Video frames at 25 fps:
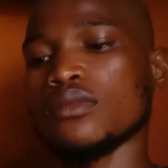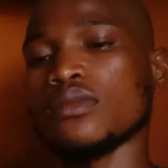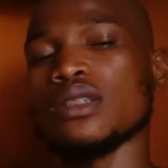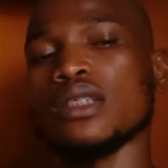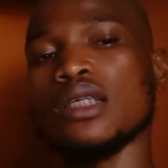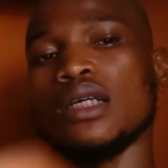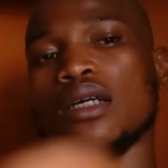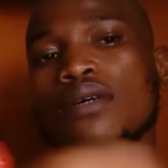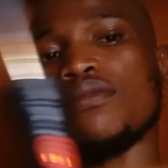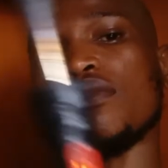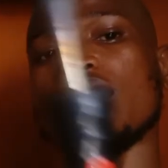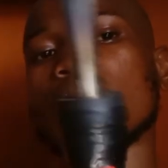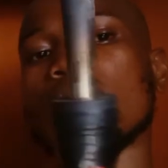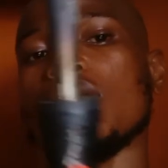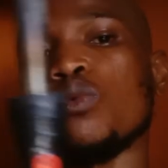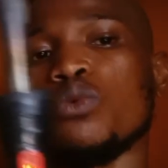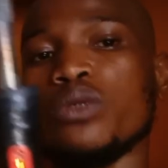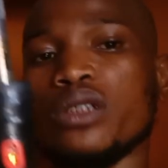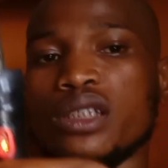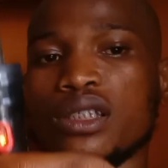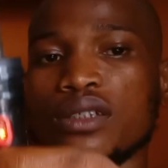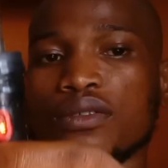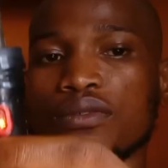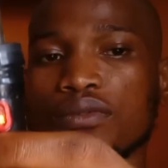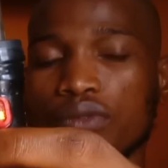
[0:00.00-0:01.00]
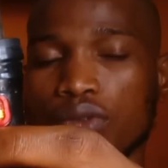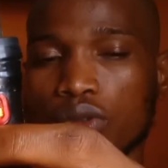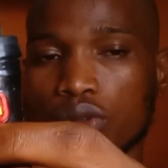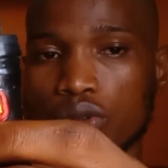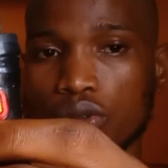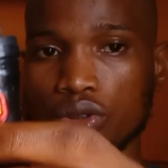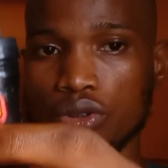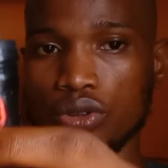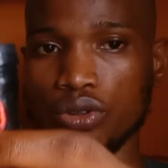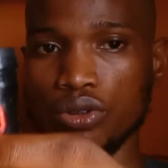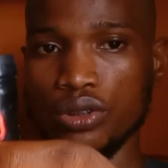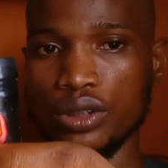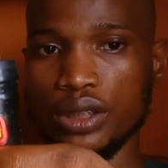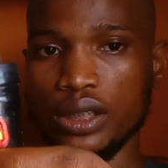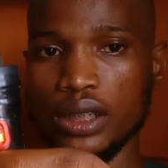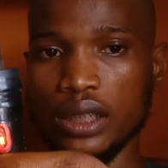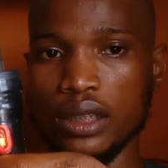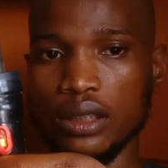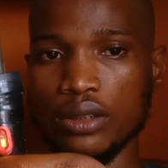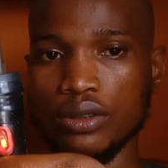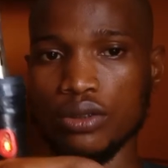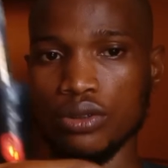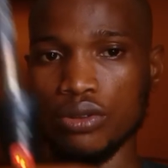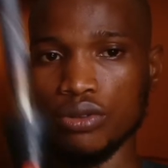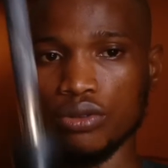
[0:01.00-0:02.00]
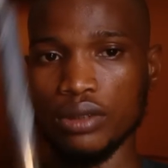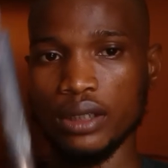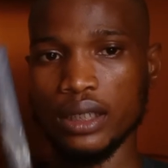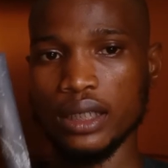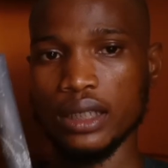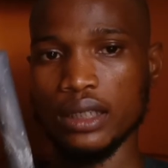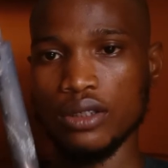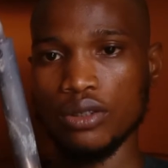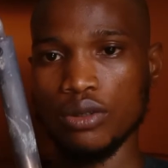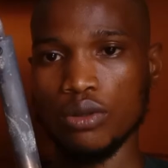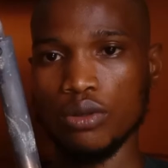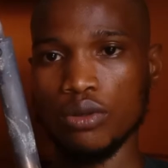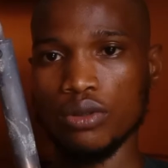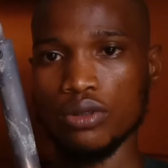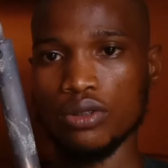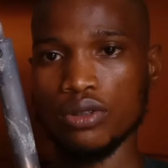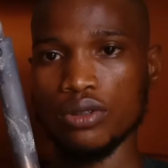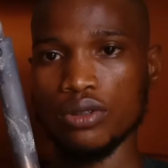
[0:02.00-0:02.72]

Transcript: after waiting for your soldering iron to get hot,